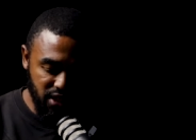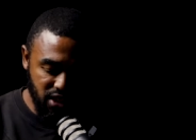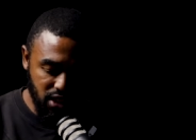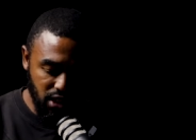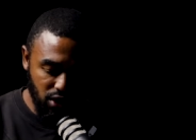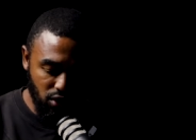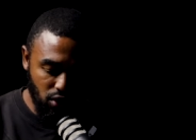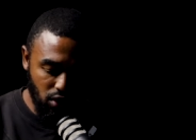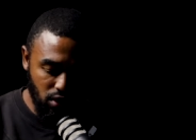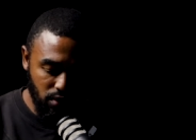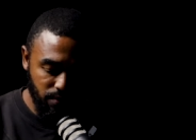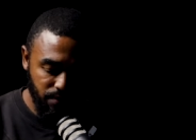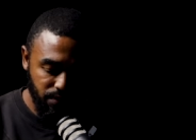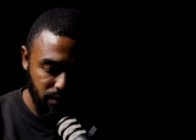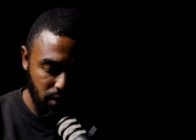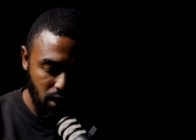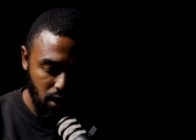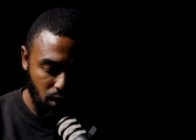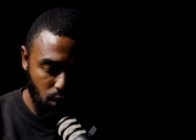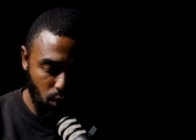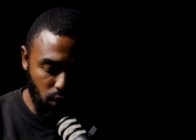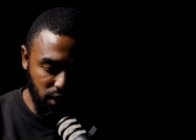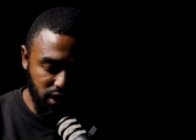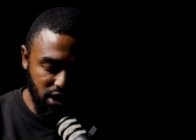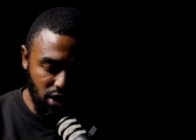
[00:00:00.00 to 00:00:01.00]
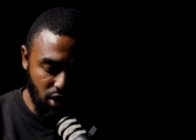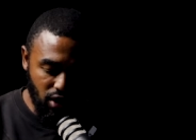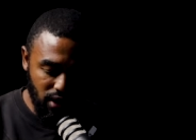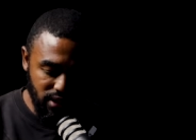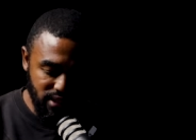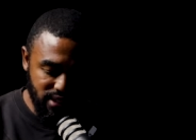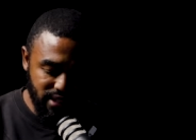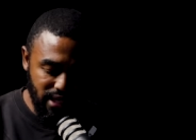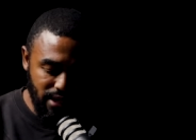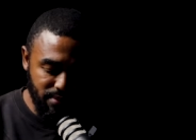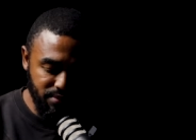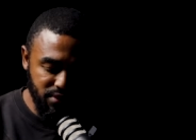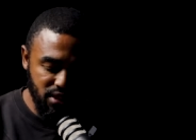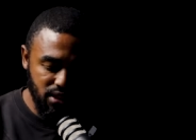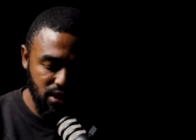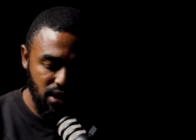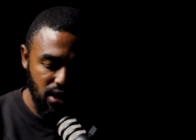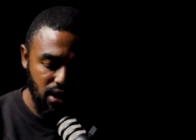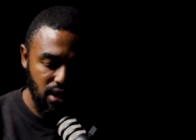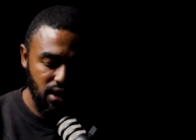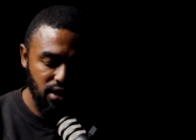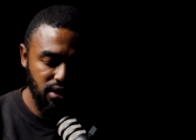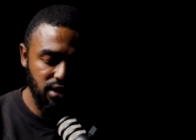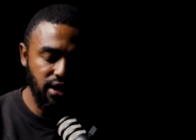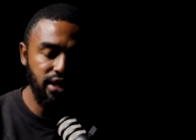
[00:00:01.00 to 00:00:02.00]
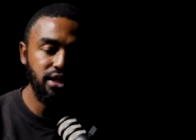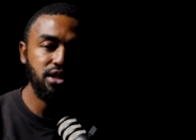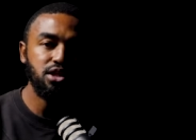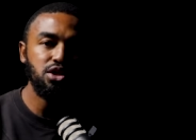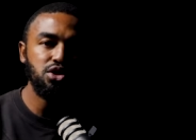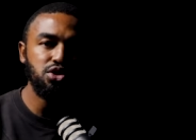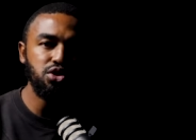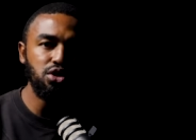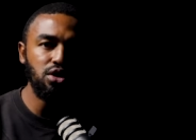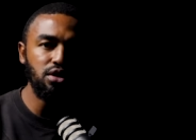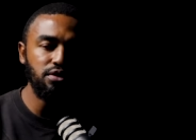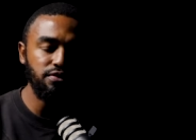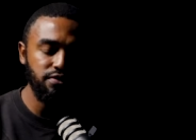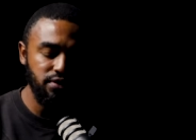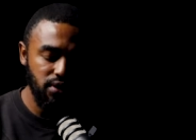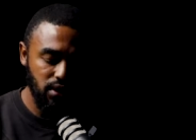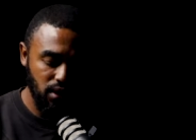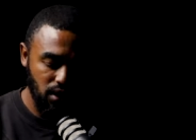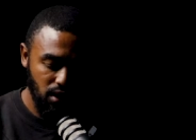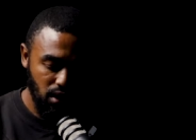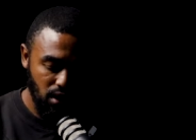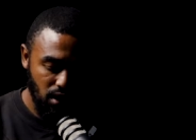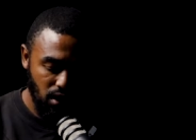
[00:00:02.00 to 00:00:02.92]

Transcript: Mashego with the contempt they deserve.